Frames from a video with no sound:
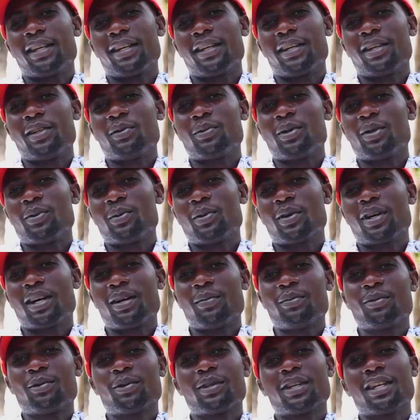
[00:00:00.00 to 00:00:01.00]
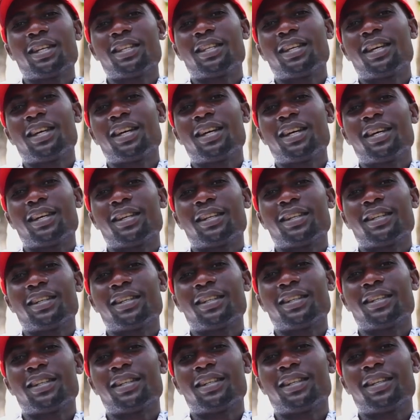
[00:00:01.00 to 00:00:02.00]
And when you come to Kenya,
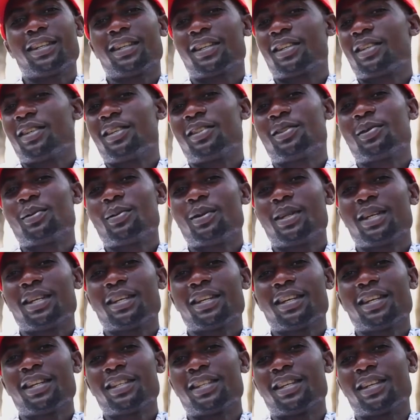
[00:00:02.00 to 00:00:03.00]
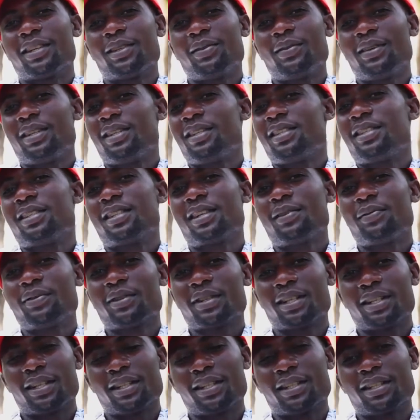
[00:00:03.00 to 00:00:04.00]
like let's say like Kenya, even in East
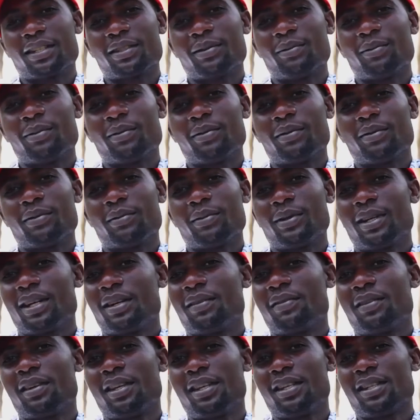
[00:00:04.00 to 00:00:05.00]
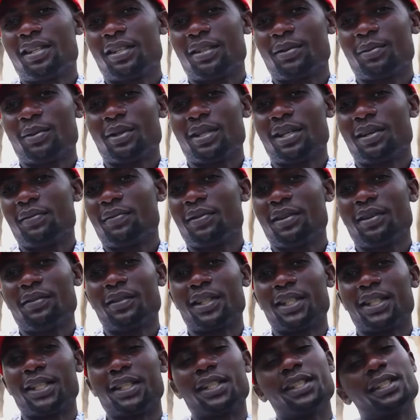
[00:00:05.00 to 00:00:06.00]
Africa, we have rain. We are
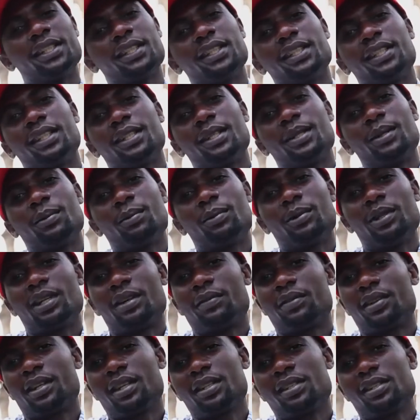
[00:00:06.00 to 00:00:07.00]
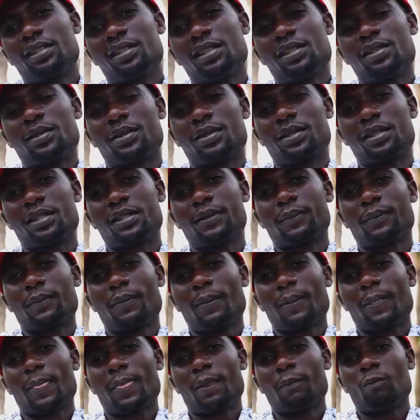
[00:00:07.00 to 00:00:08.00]
favored. We have rain seasons.
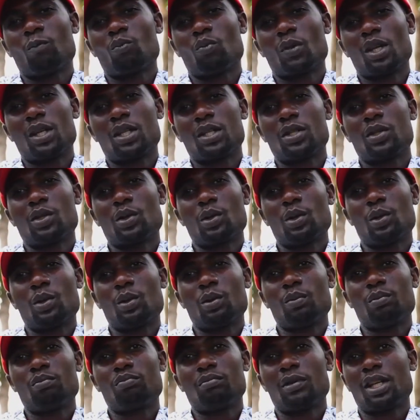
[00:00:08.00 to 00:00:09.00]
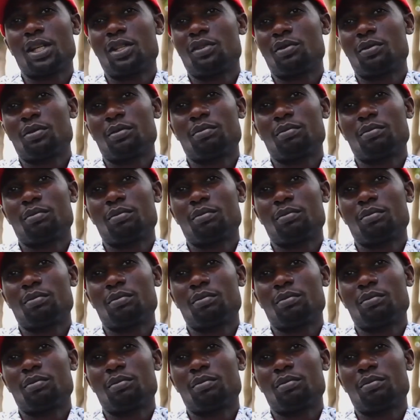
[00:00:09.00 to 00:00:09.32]
So like